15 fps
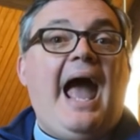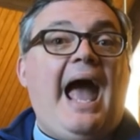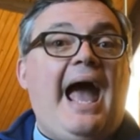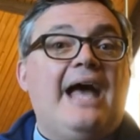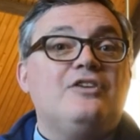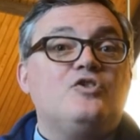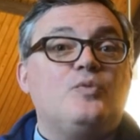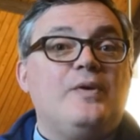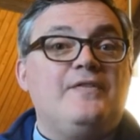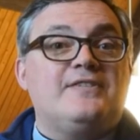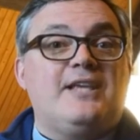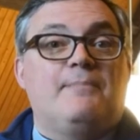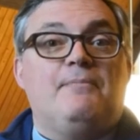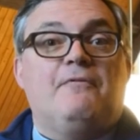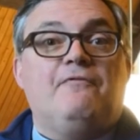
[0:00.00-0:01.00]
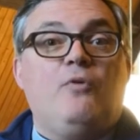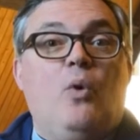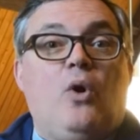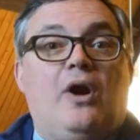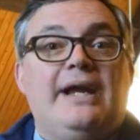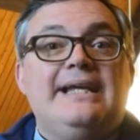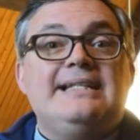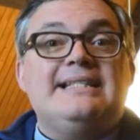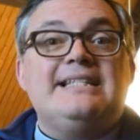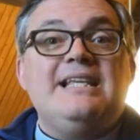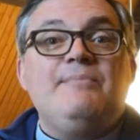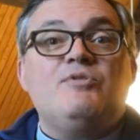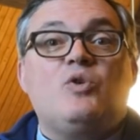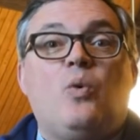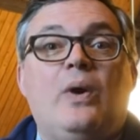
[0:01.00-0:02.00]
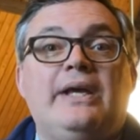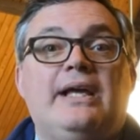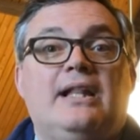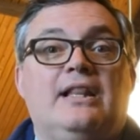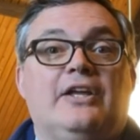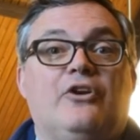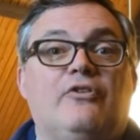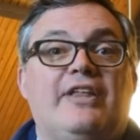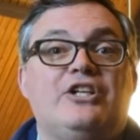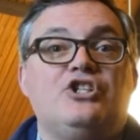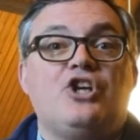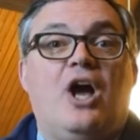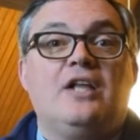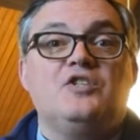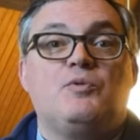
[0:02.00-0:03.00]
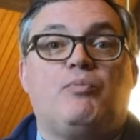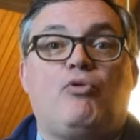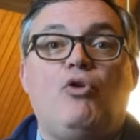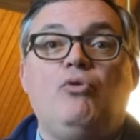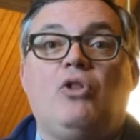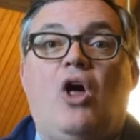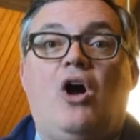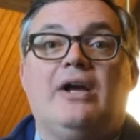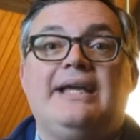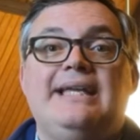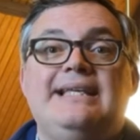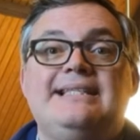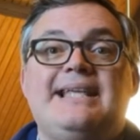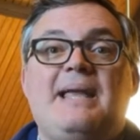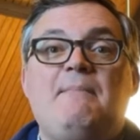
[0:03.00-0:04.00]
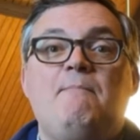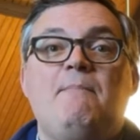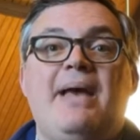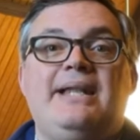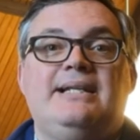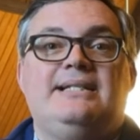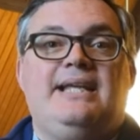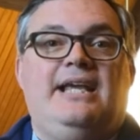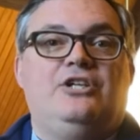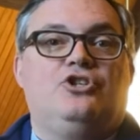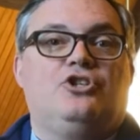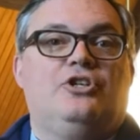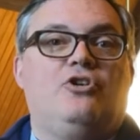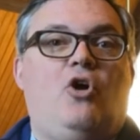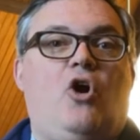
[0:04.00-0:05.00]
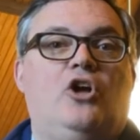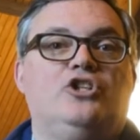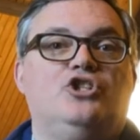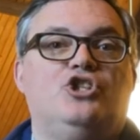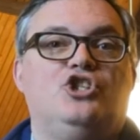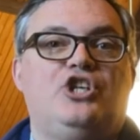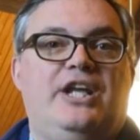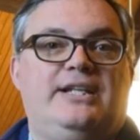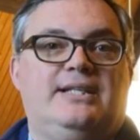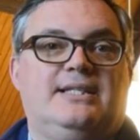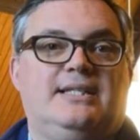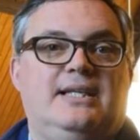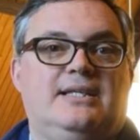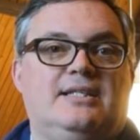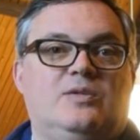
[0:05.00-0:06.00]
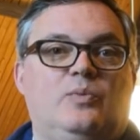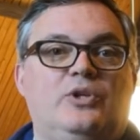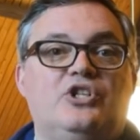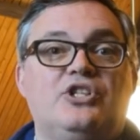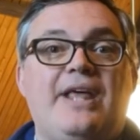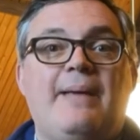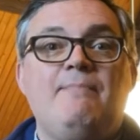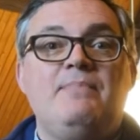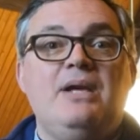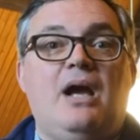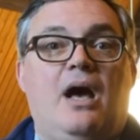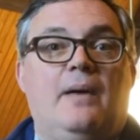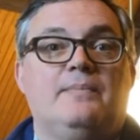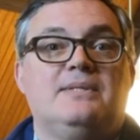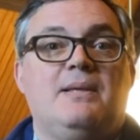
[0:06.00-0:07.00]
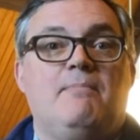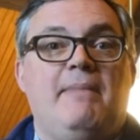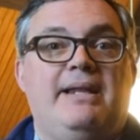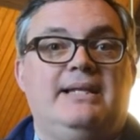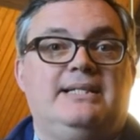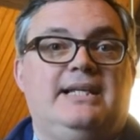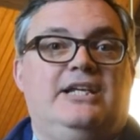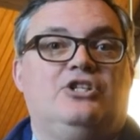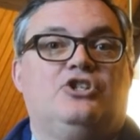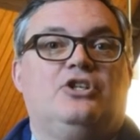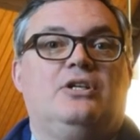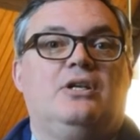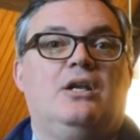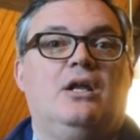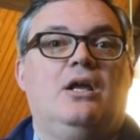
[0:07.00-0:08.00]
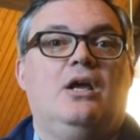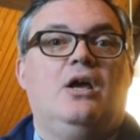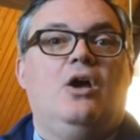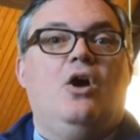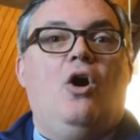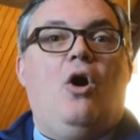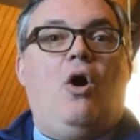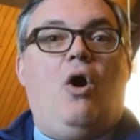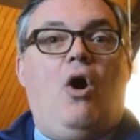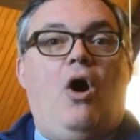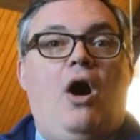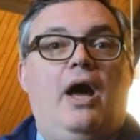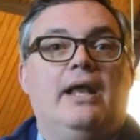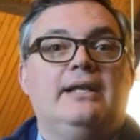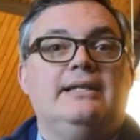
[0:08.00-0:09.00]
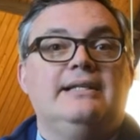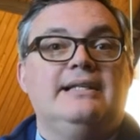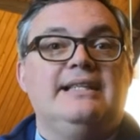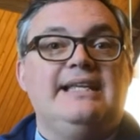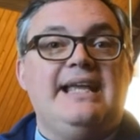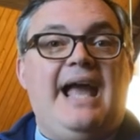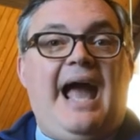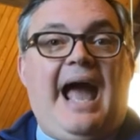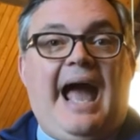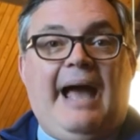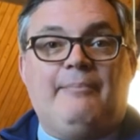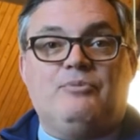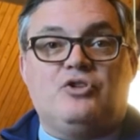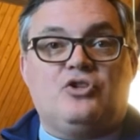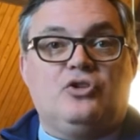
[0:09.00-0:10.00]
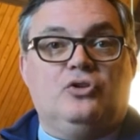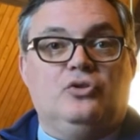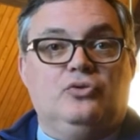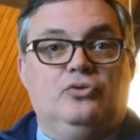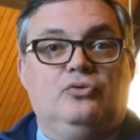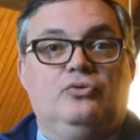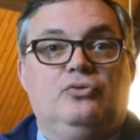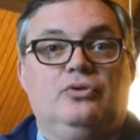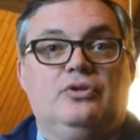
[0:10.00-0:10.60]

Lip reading: as we've said before, it seems quite clear that John's prologue is a meditation on Genesis, which then becomes a meditation on the absolute